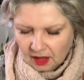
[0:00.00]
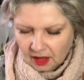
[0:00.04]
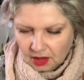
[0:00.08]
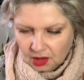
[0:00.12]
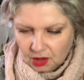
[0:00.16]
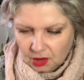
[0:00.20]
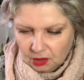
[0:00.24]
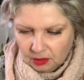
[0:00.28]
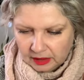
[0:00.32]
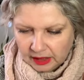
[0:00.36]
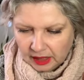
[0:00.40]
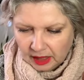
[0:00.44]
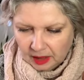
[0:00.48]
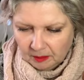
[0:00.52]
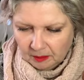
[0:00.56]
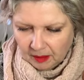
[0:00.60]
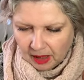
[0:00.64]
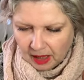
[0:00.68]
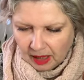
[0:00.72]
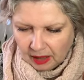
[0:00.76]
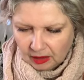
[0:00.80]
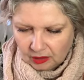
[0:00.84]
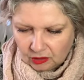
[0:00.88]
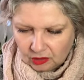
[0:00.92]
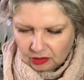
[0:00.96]
You came
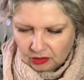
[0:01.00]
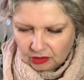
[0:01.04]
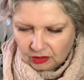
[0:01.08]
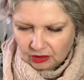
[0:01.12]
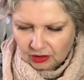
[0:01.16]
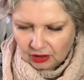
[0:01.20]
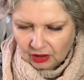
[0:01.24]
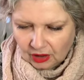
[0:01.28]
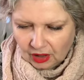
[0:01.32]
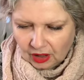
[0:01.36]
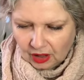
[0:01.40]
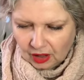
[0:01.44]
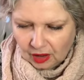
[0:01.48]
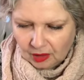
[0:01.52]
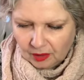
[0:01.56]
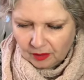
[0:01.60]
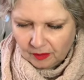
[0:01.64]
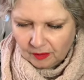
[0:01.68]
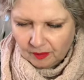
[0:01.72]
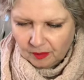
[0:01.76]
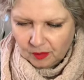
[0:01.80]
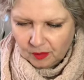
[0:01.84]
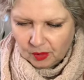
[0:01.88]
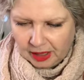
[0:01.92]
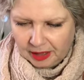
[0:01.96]
out,
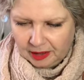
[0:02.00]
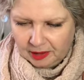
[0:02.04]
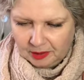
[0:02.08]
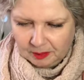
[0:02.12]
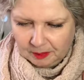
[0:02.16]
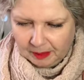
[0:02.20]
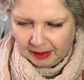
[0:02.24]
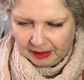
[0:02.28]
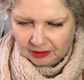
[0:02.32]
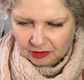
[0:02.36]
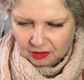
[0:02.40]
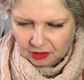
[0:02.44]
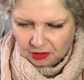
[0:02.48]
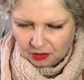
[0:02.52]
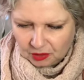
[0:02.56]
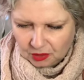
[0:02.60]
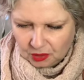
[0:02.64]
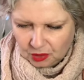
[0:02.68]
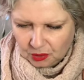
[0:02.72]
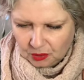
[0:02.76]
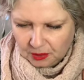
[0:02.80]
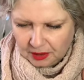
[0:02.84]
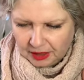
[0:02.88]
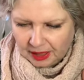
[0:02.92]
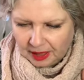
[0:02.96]
Brett pattern,
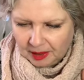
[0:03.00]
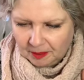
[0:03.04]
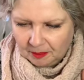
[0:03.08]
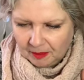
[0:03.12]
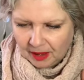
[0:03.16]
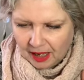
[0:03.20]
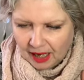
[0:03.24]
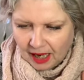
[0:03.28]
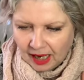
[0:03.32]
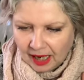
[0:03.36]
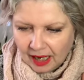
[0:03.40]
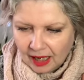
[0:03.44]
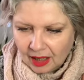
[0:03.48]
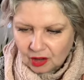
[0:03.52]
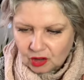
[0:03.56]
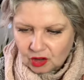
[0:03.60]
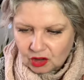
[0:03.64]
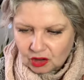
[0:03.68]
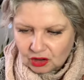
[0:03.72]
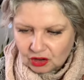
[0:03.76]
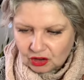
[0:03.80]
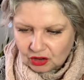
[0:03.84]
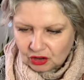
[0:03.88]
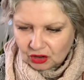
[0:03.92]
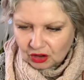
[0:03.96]
you came out
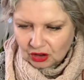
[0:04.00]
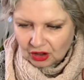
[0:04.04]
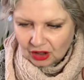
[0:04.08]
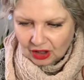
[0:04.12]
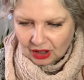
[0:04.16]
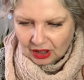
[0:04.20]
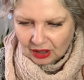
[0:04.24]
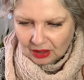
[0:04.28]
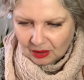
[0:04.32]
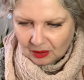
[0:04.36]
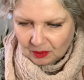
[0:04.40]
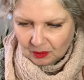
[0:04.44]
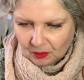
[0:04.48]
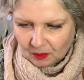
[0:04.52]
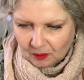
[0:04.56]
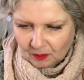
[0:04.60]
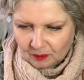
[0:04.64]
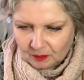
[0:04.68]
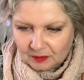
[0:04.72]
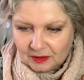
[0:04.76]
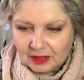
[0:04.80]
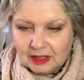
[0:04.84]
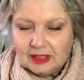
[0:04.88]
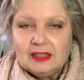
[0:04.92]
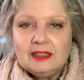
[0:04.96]

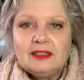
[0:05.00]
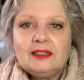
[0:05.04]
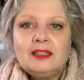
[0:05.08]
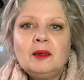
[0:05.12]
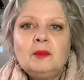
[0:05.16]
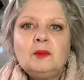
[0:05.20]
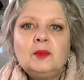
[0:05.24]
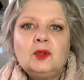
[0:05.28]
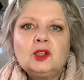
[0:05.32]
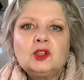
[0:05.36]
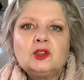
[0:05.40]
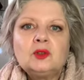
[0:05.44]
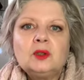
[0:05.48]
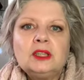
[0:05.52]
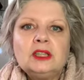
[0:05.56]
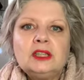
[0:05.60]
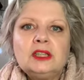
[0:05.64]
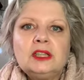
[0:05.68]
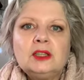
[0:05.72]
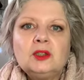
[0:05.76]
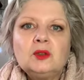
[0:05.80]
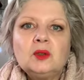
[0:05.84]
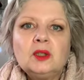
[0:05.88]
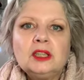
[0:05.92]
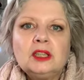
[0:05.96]
in December
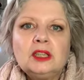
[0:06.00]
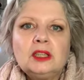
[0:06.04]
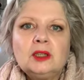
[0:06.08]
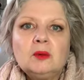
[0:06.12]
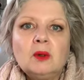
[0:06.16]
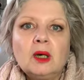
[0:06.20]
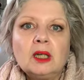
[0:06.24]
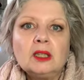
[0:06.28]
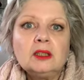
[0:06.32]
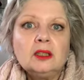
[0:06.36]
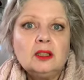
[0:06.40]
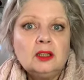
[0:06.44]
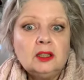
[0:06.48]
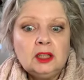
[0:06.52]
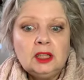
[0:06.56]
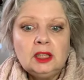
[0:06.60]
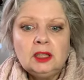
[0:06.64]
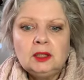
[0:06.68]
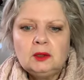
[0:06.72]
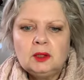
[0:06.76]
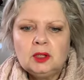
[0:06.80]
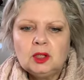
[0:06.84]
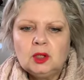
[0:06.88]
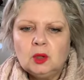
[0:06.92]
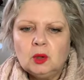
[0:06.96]
2021, a
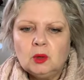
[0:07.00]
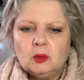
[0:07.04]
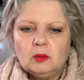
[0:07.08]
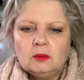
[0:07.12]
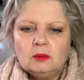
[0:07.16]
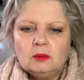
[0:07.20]
year ago.